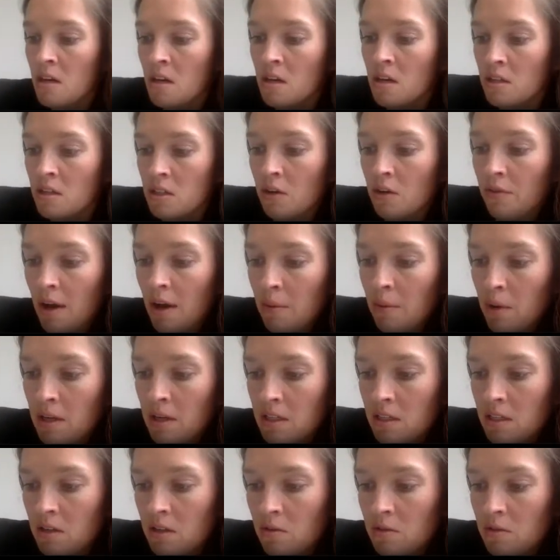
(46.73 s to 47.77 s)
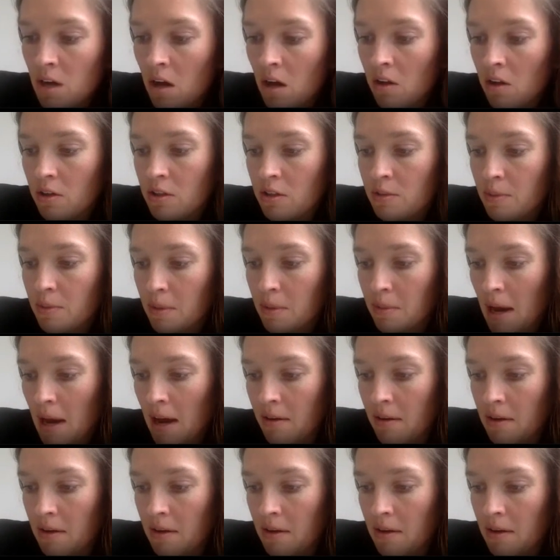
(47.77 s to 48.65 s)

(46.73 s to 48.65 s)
So if I want to know dollars per pound,